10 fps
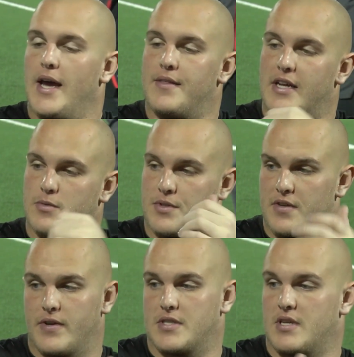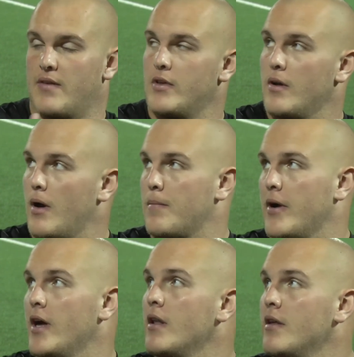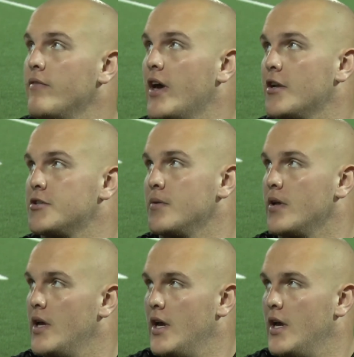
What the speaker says: And that's when defenses have the upper hand and the advantage to it.